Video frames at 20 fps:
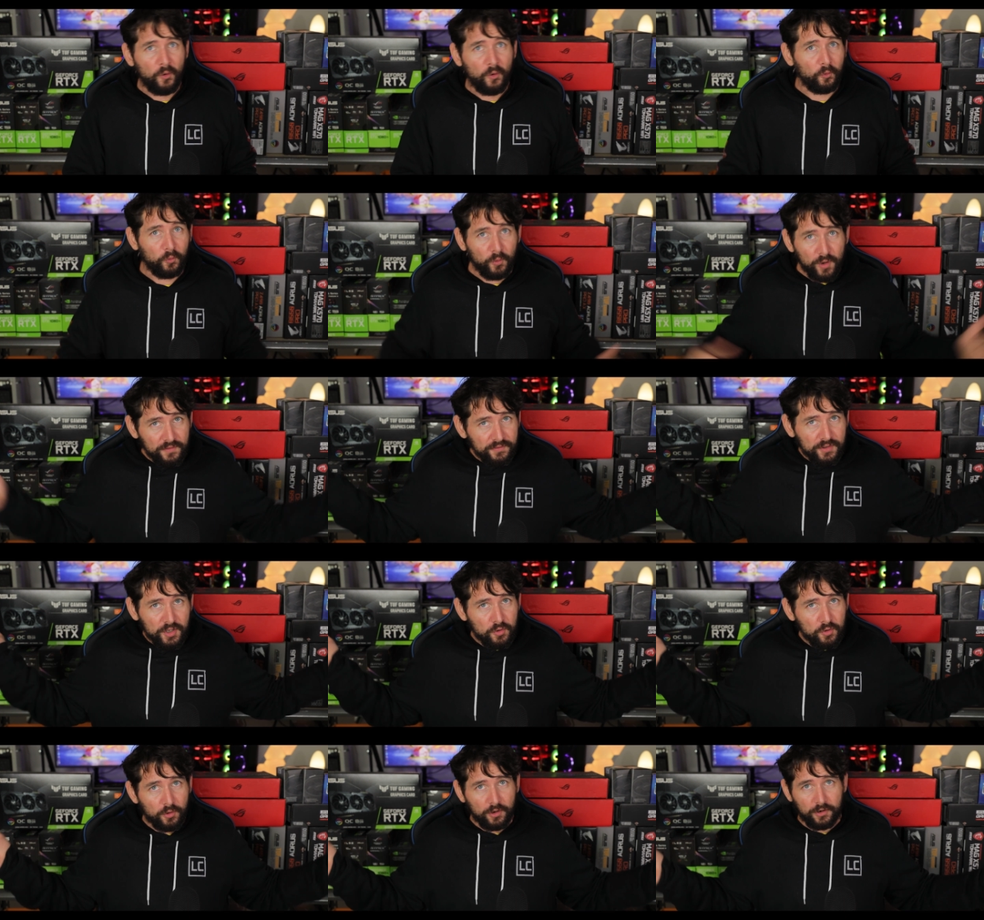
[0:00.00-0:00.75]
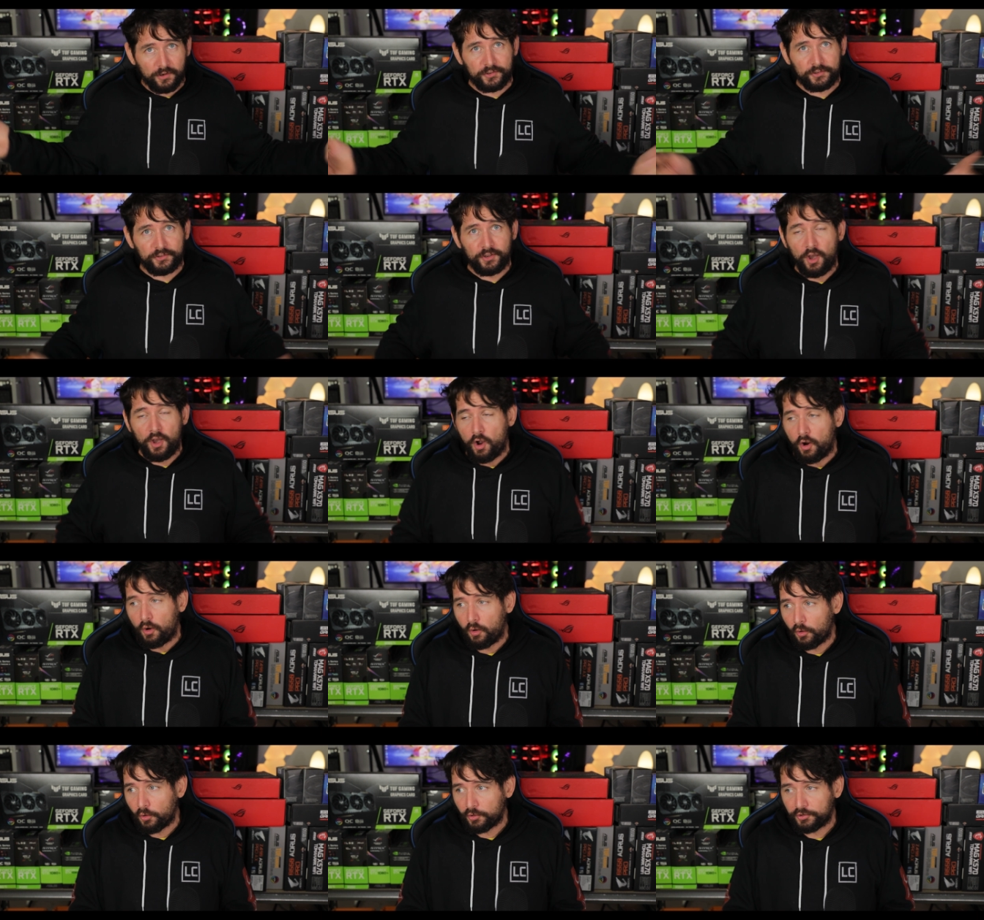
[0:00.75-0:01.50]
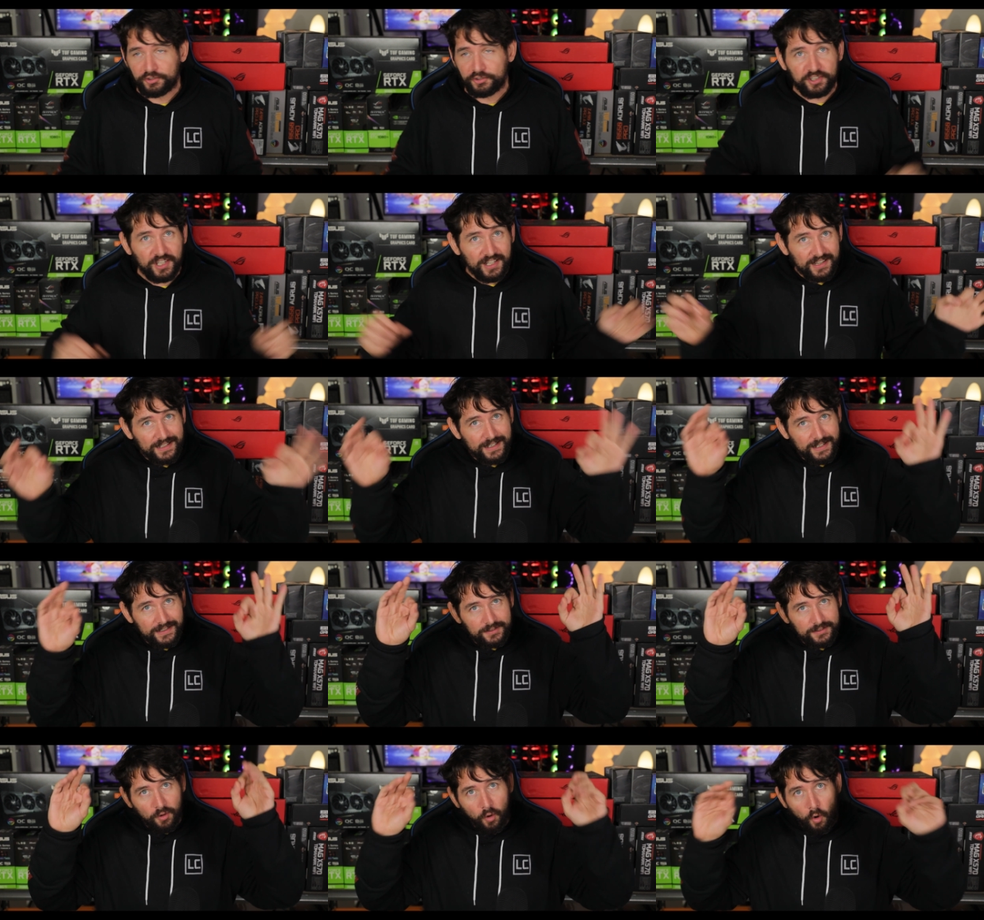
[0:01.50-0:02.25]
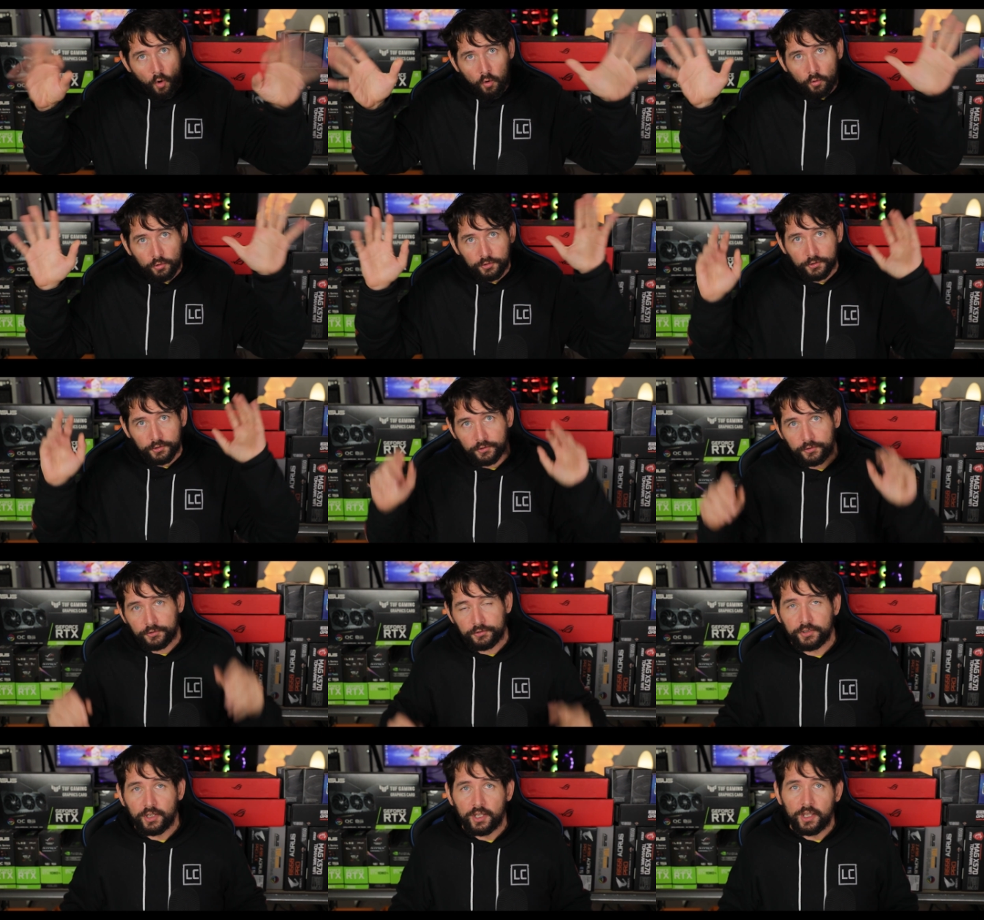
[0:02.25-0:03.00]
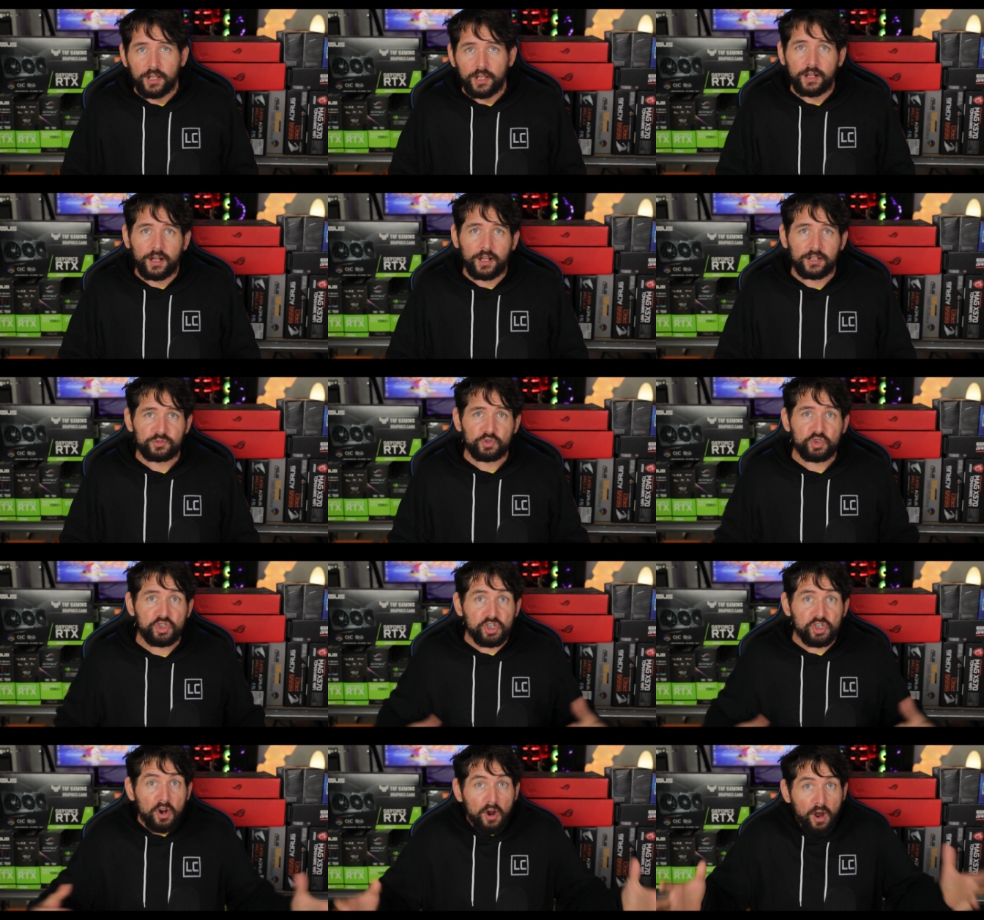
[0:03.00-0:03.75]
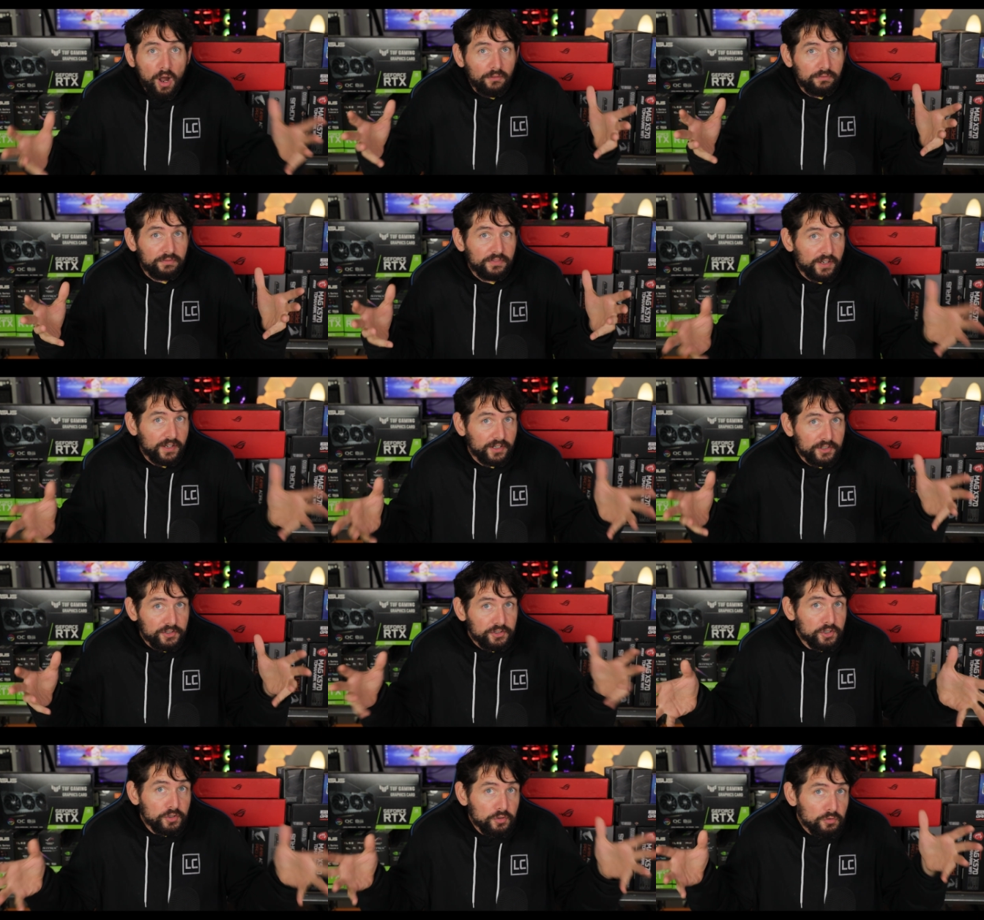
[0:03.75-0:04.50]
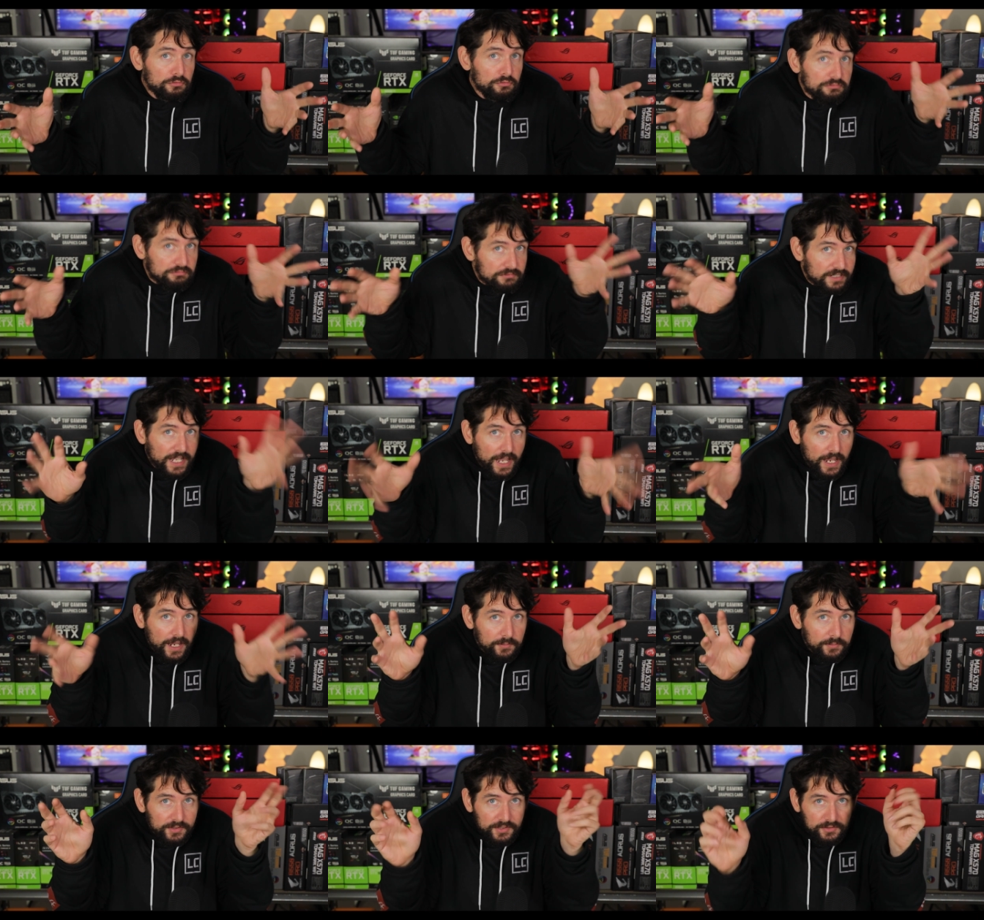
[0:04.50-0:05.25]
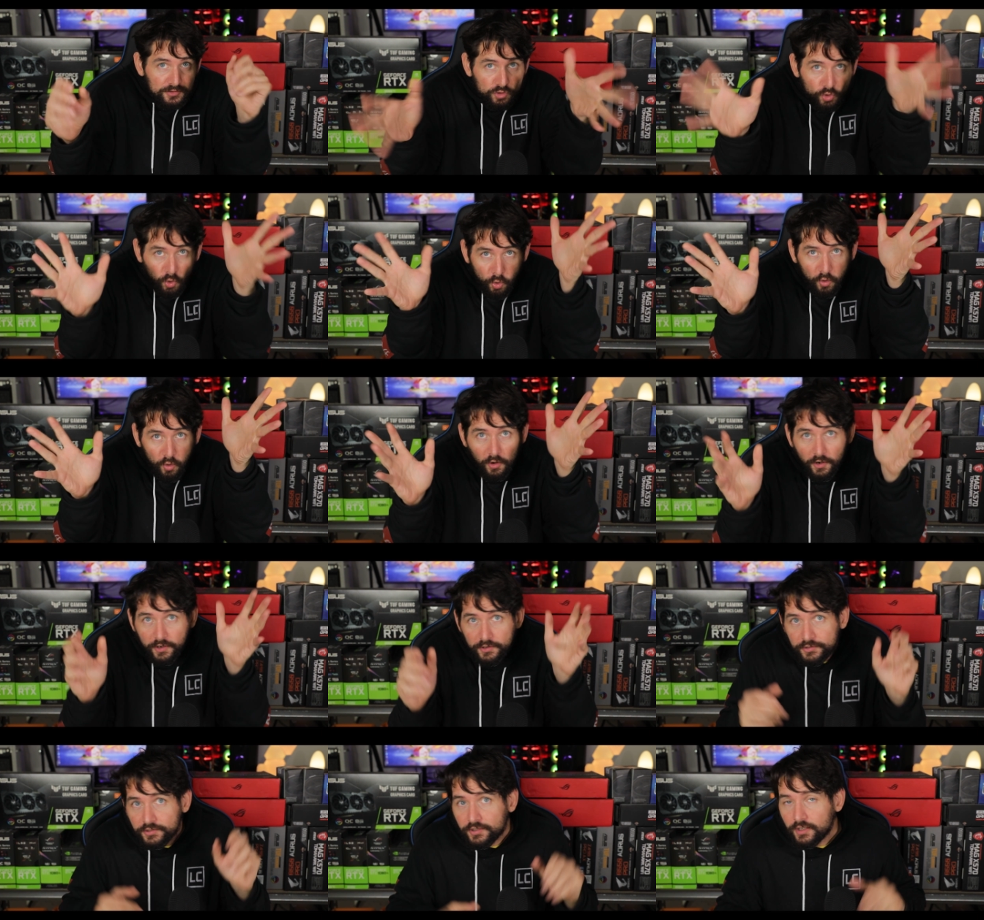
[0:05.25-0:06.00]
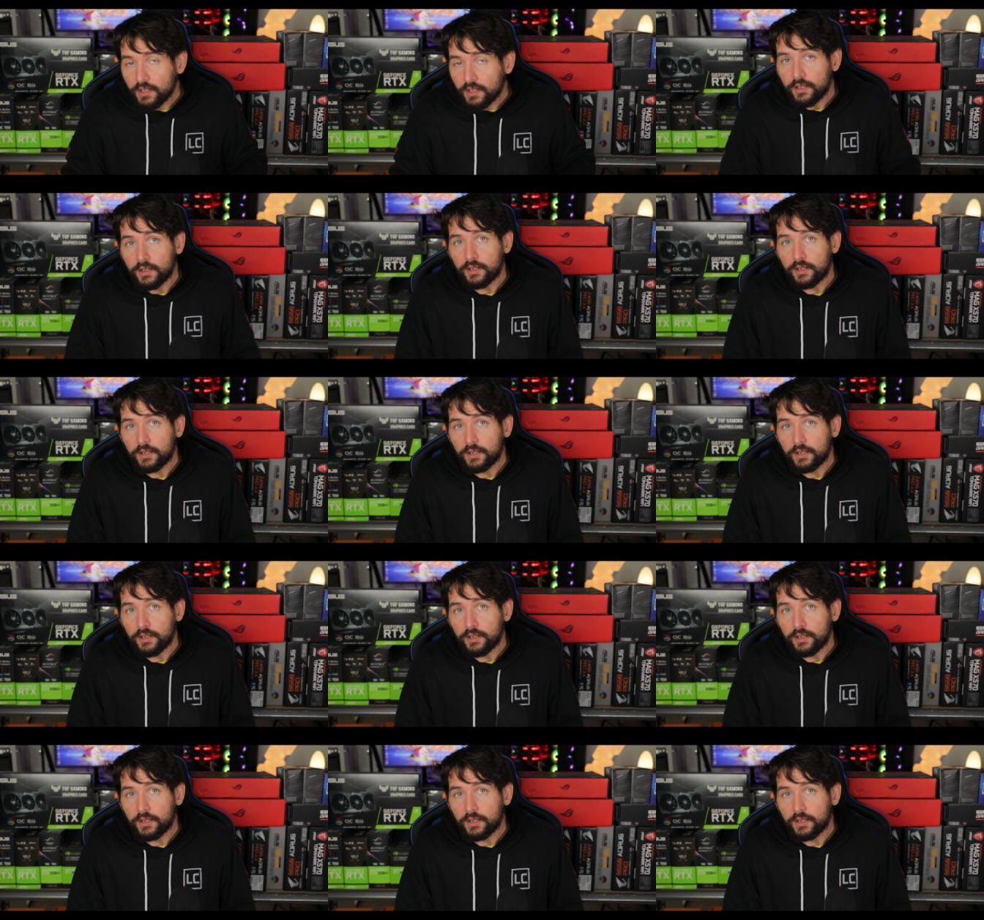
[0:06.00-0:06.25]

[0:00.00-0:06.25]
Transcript: reviewers or select owners to show off their new games and toys